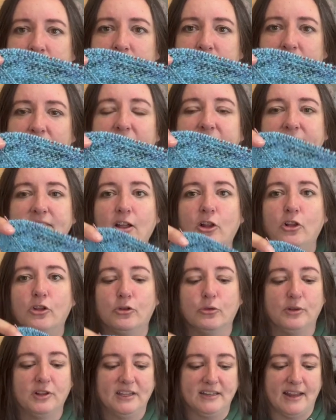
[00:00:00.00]
I think that'll look
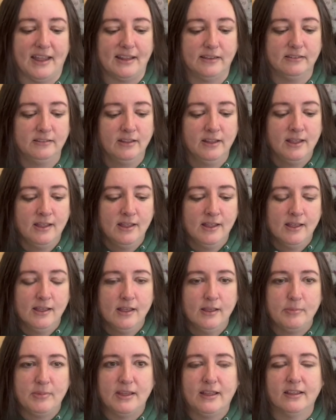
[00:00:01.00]
really nice
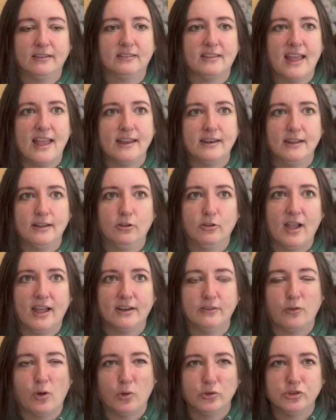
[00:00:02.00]
because then it'll kind
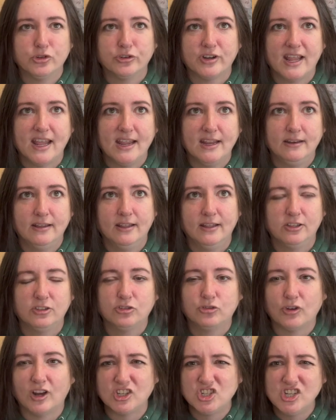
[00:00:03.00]
of alternate
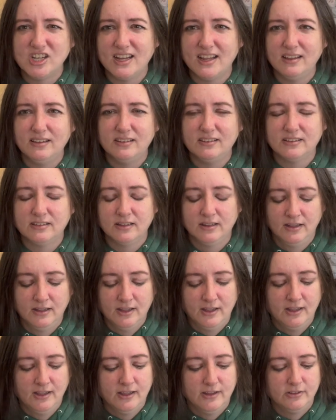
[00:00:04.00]
stretchiness.
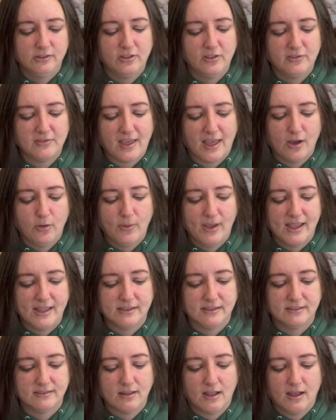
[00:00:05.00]
So then that way
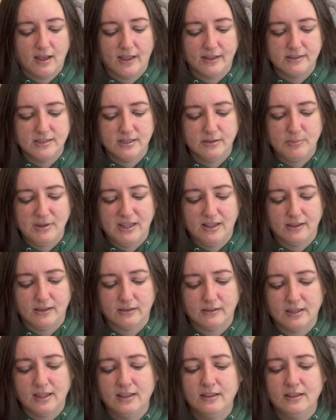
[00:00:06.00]
it's not because